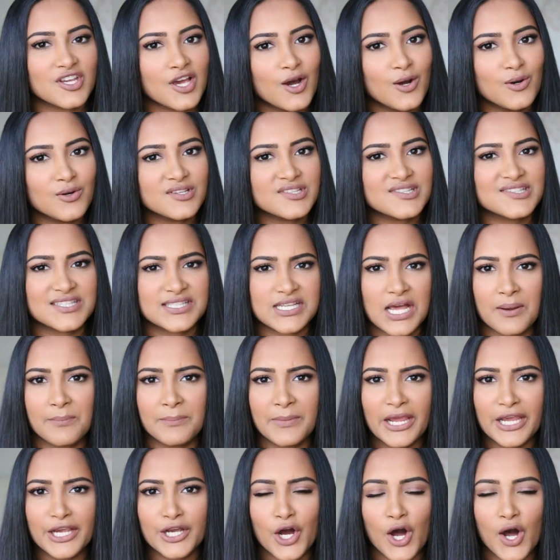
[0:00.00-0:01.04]
So some
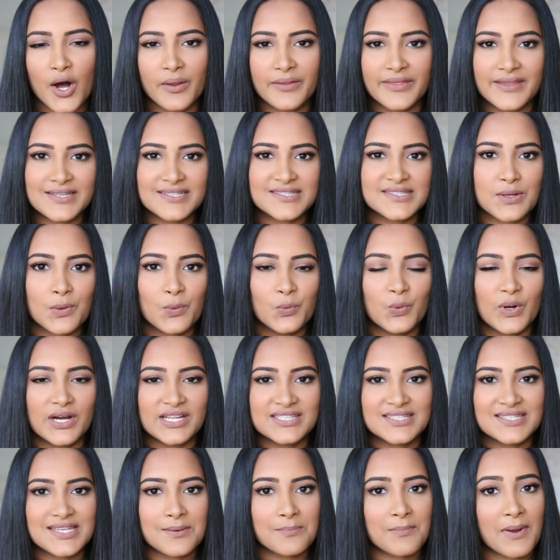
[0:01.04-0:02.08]
may call this
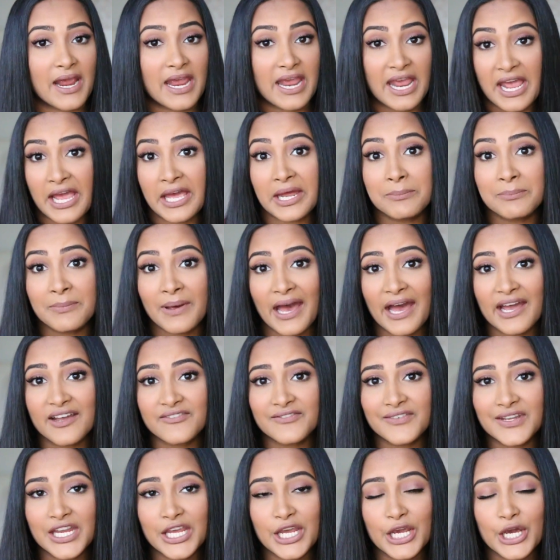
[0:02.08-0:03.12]
what's in my handbag
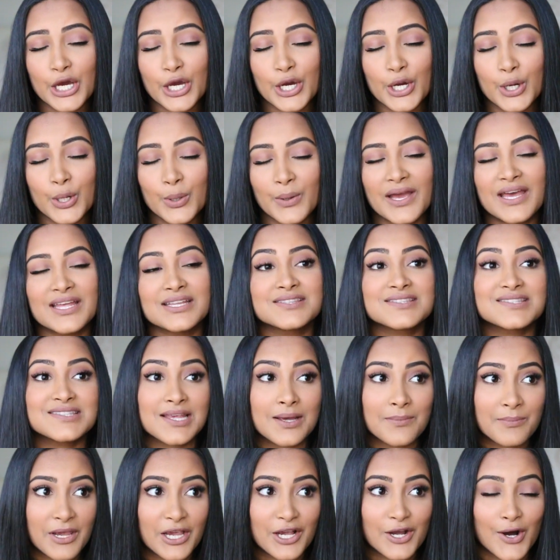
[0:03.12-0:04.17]
video and
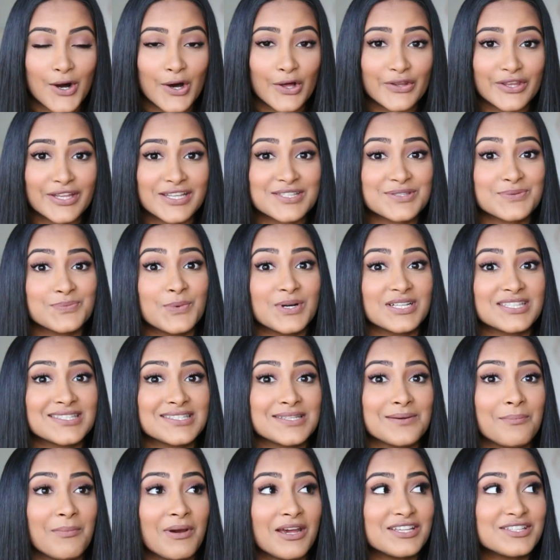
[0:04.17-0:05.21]
some may call this what's
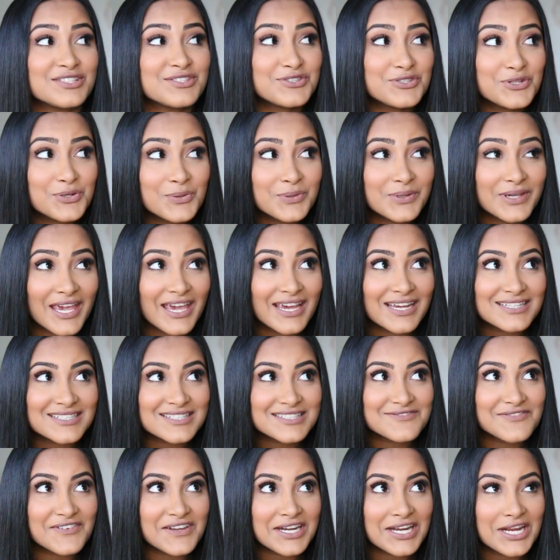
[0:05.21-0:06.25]
in my
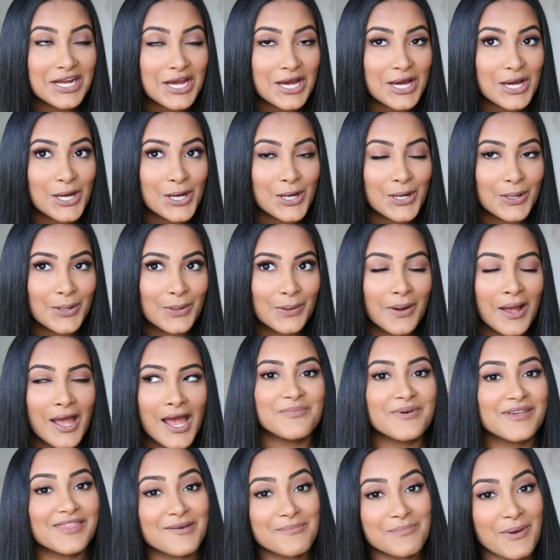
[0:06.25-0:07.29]
suitcase video.
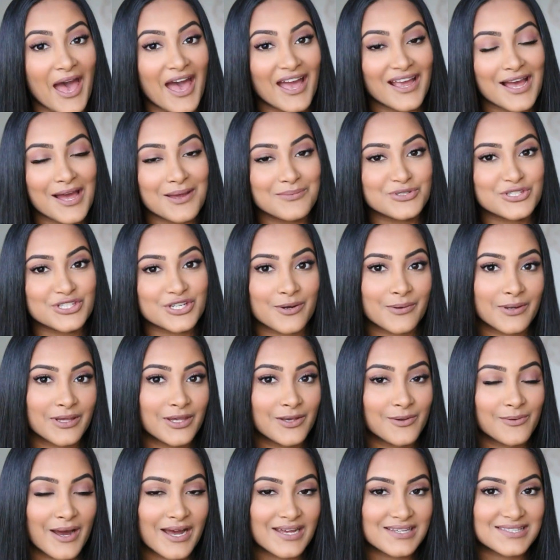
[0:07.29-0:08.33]
But the bag I'm showing
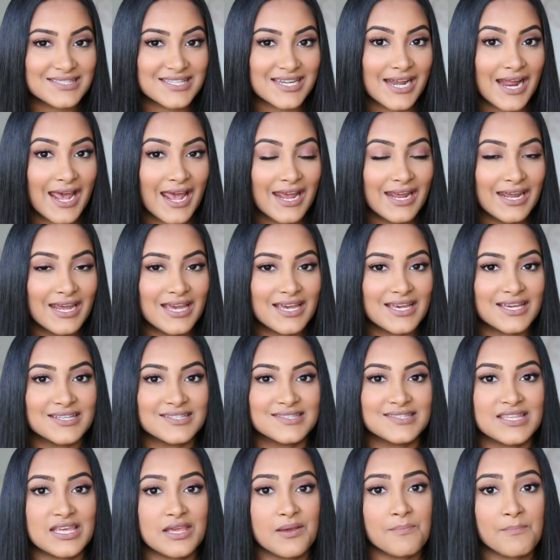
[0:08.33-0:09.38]
you guys today
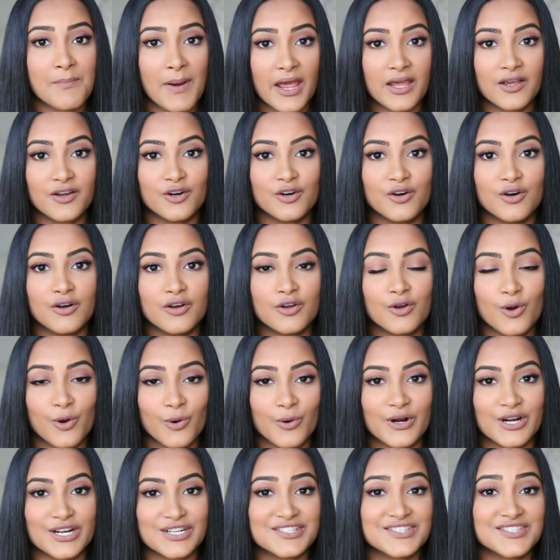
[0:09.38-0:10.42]
is the Michael
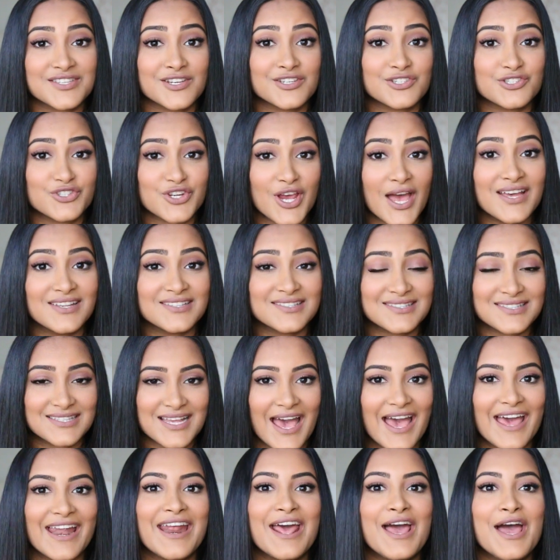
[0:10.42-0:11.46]
Kors Jet
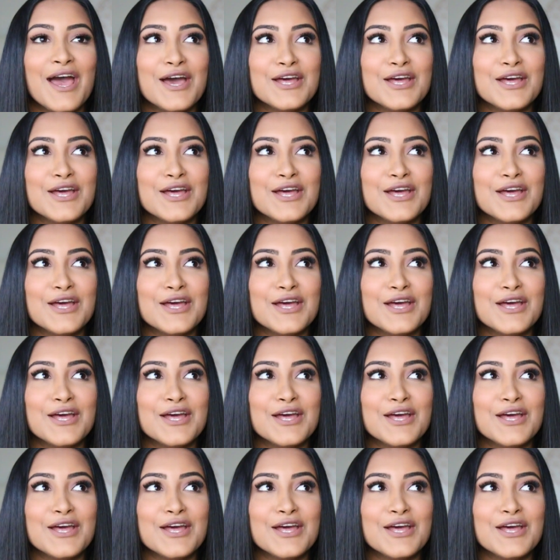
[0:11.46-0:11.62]
Set